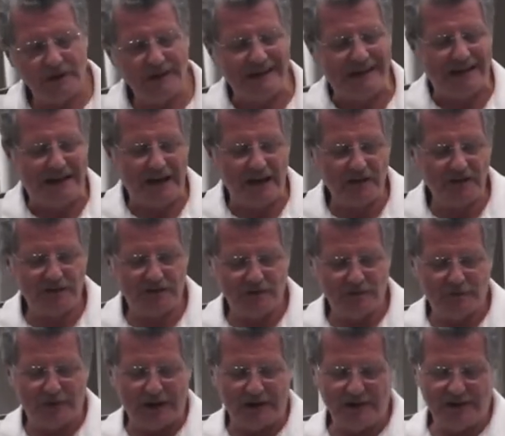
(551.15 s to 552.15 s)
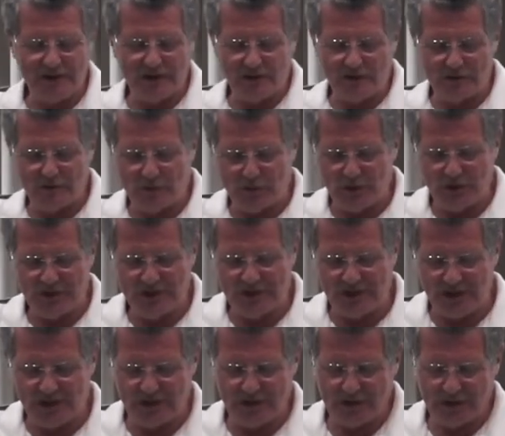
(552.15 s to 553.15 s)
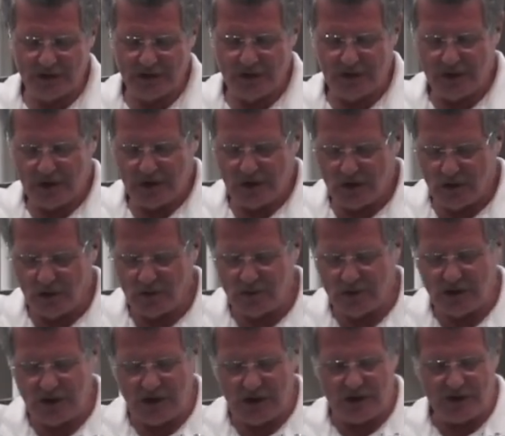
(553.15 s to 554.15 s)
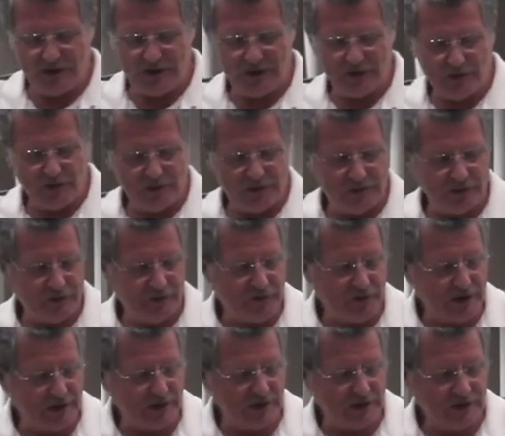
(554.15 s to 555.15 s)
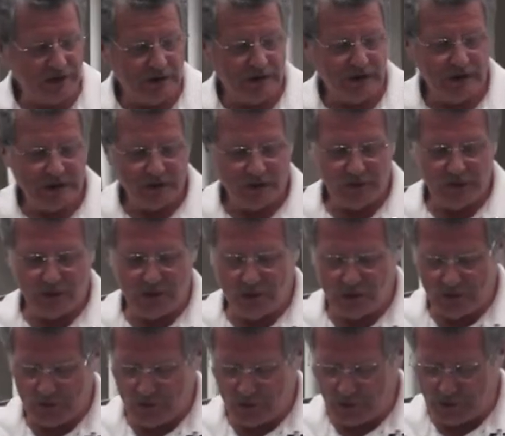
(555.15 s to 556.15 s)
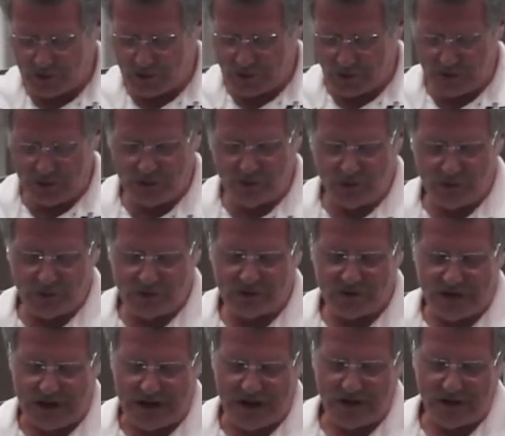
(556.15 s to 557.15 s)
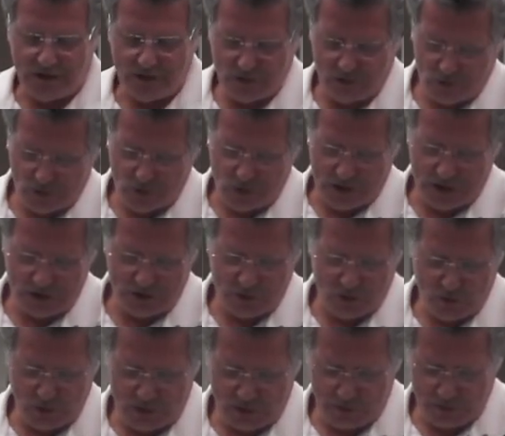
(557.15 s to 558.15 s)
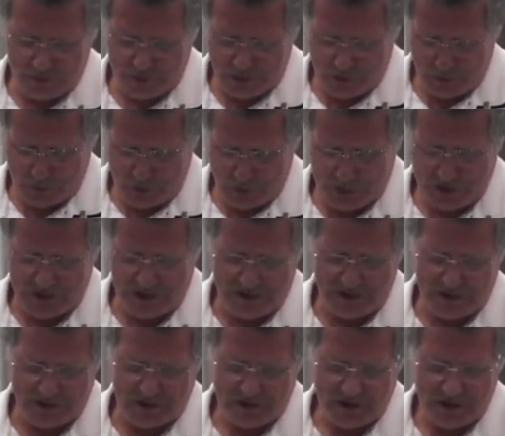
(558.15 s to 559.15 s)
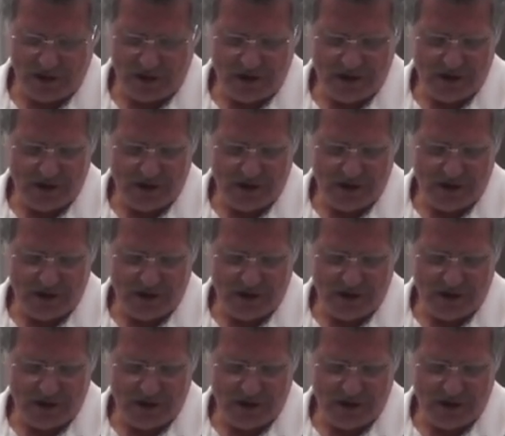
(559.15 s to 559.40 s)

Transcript: enhancing bacterial processing of grease into surfactant, we convert the sewer line into wastewater pre-processing